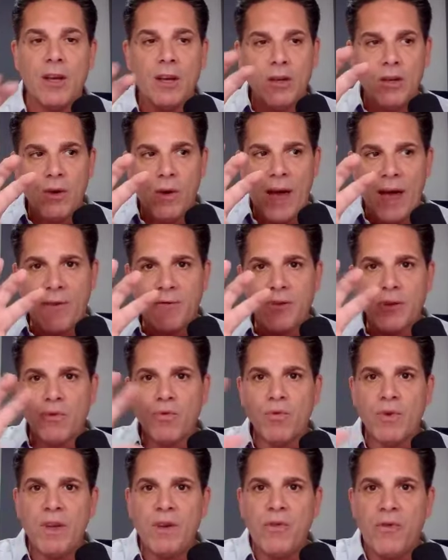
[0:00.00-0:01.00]
you have to
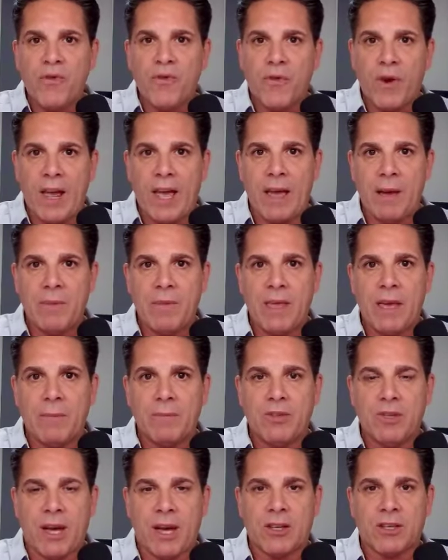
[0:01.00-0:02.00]
reframe the
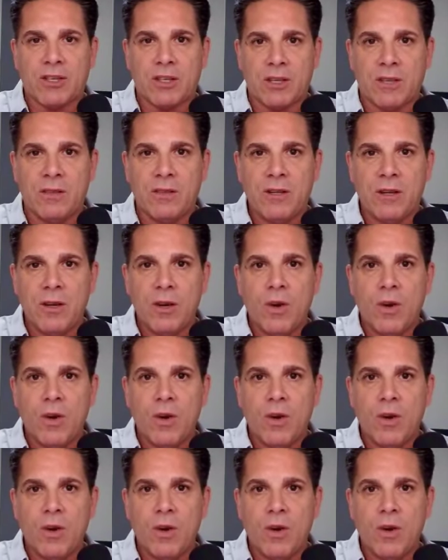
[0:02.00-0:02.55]
objection